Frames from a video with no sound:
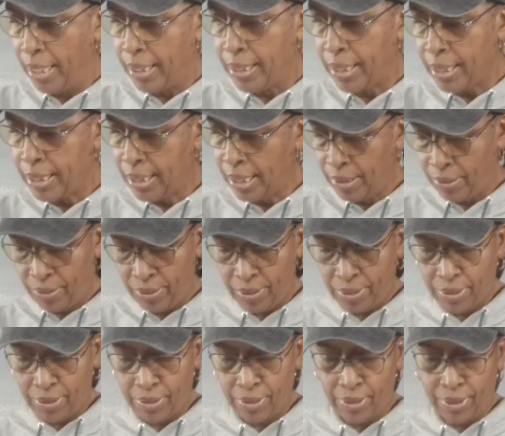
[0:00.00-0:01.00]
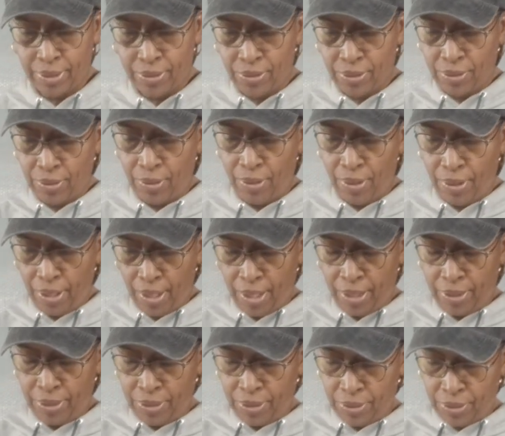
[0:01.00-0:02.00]
These are the
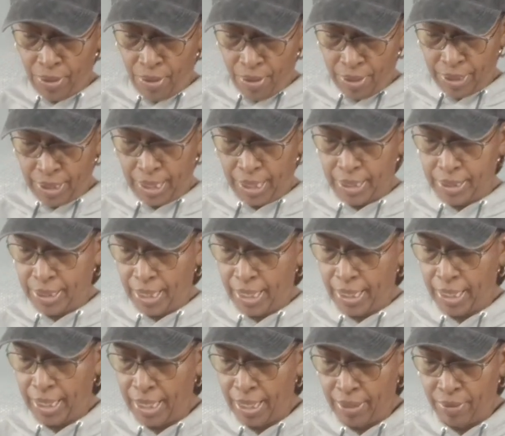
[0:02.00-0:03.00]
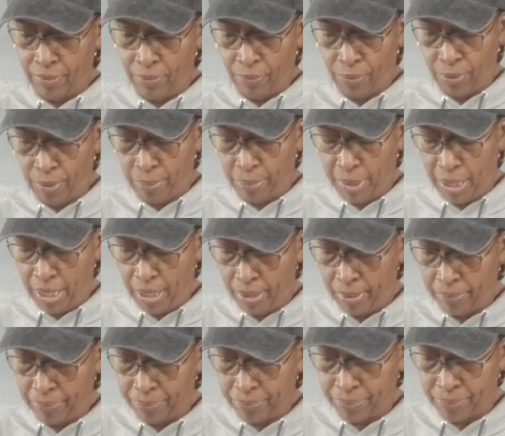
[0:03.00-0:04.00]
jar things I gotten from
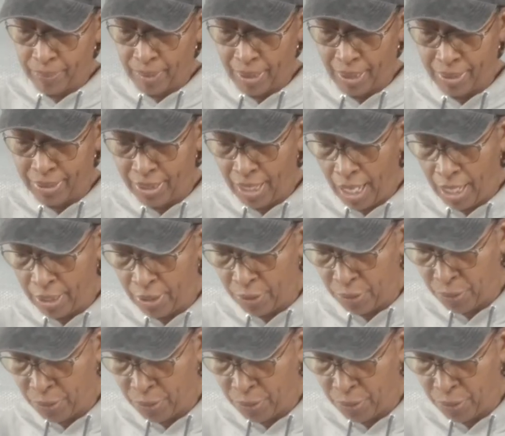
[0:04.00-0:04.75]
Dollar